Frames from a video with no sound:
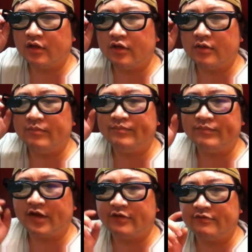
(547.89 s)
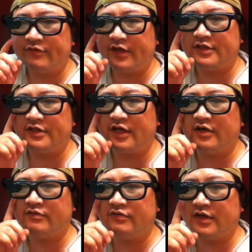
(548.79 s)
Um, I'm finding
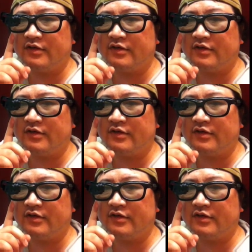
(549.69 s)
out that